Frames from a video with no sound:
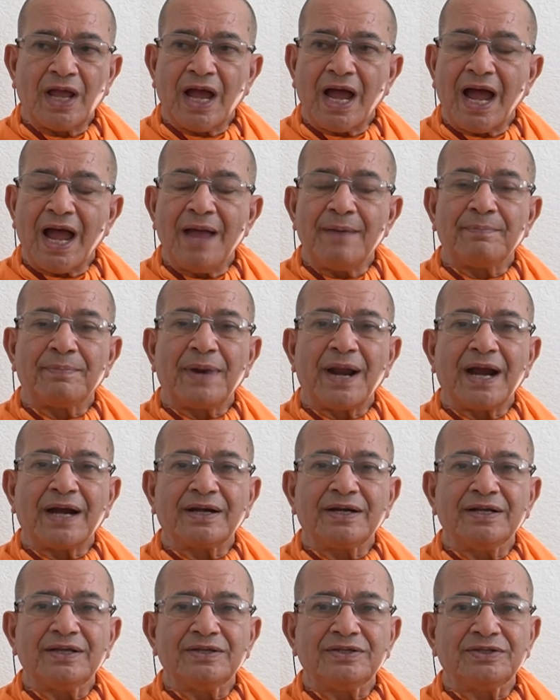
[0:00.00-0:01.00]
I am
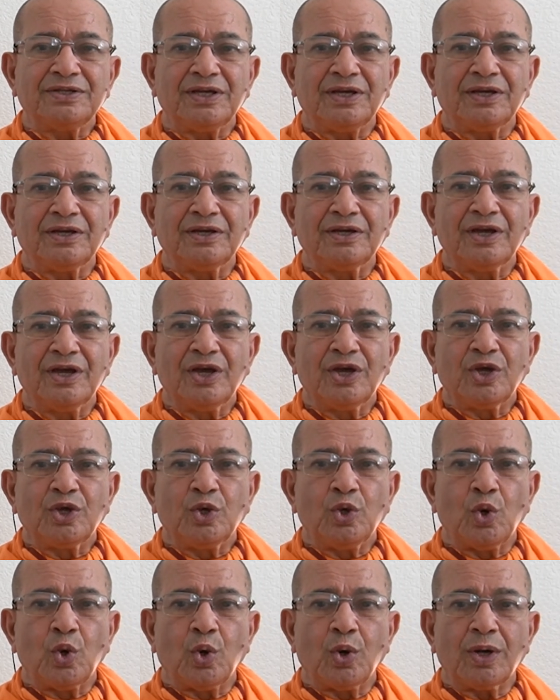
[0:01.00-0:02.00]
practicing
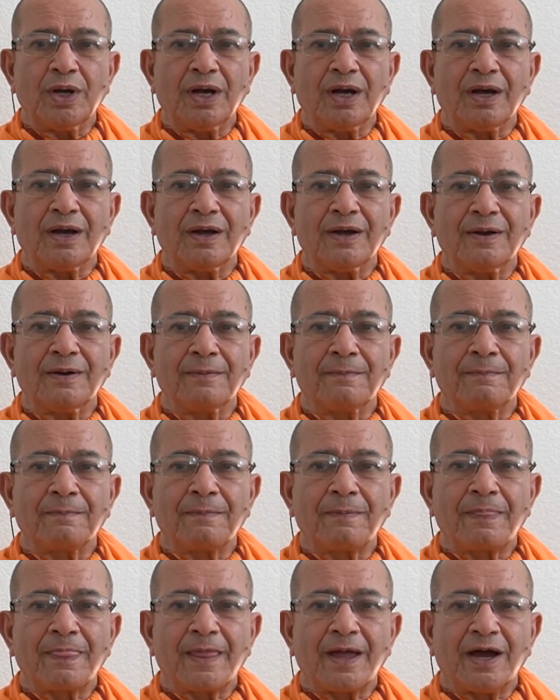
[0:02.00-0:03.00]
yoga,
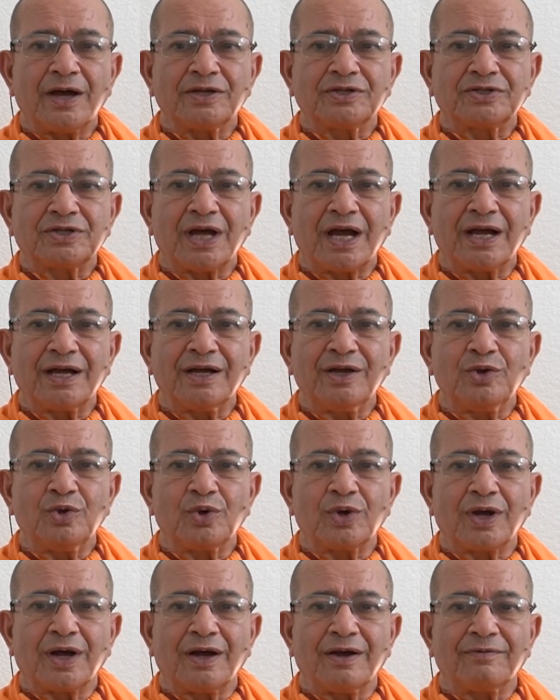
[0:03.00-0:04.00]
Ashtanga
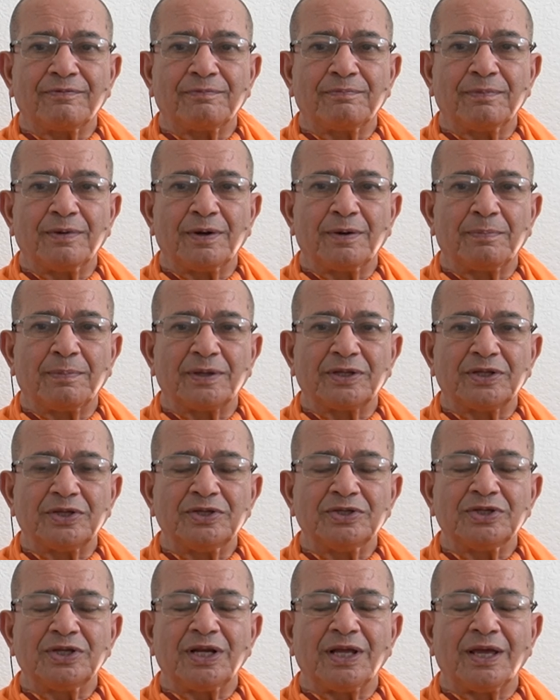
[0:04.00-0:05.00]
Yoga of
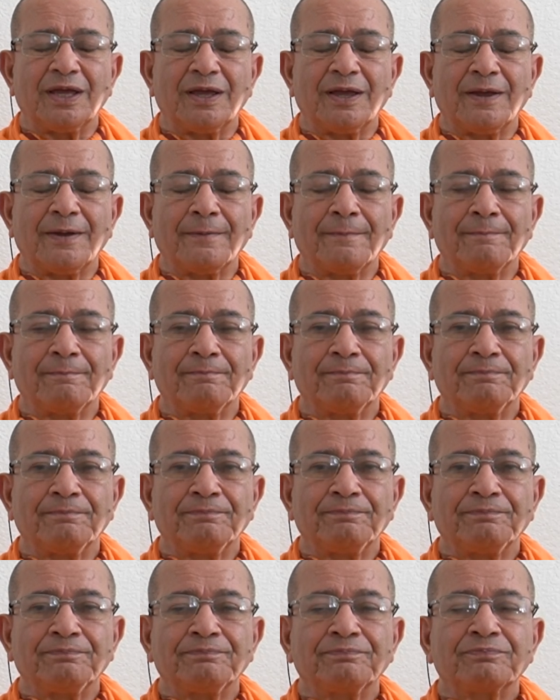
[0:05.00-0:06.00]
Patanjali.
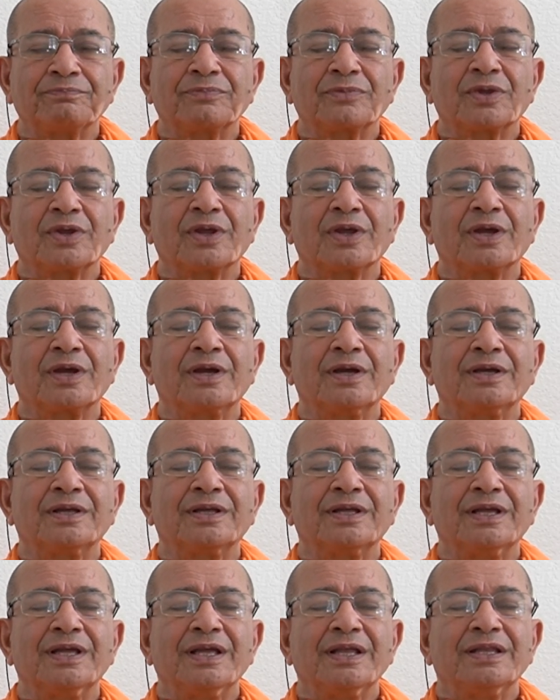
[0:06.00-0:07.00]

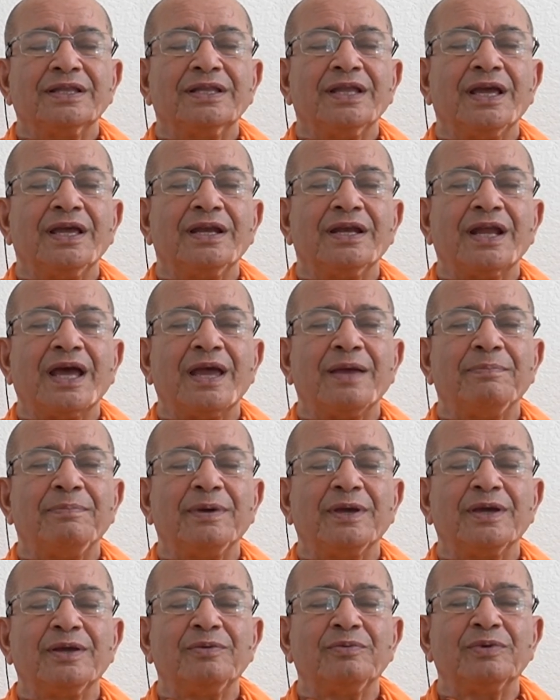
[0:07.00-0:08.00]
Then I
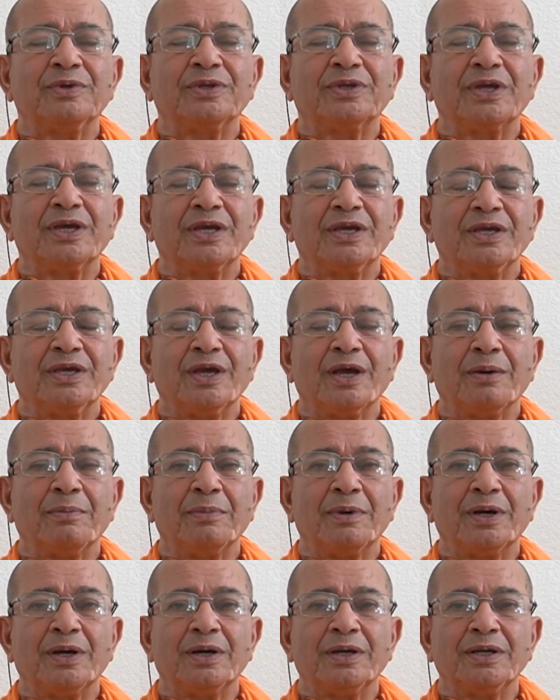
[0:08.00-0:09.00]
begin with
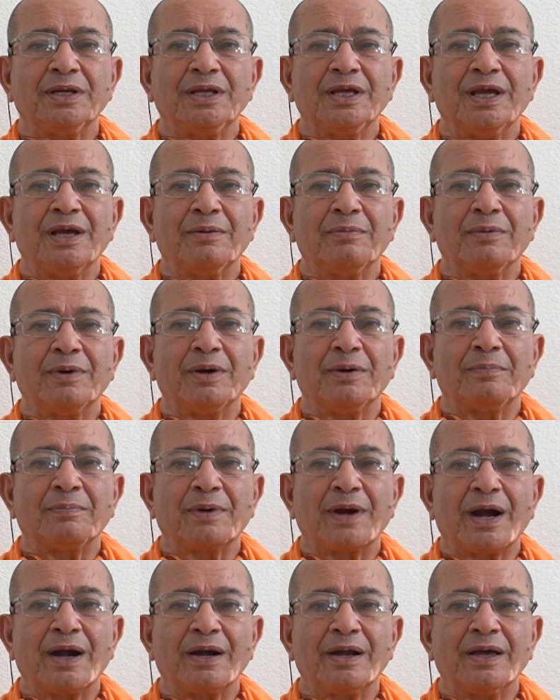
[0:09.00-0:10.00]
Yama, Niyama,
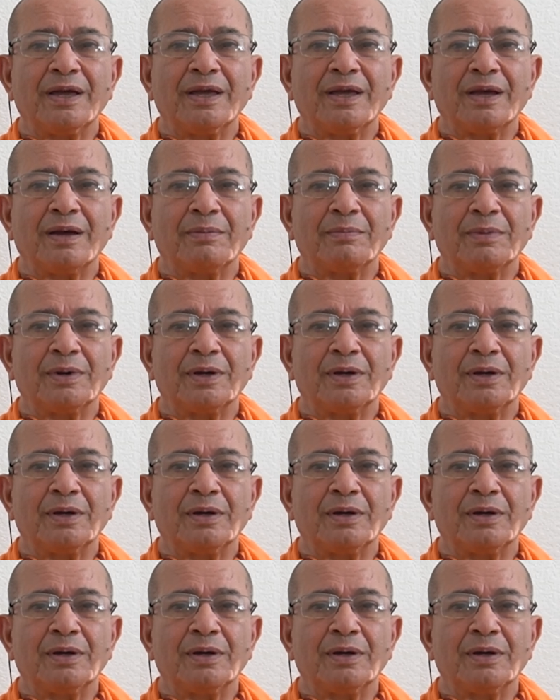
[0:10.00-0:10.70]
Pranayama.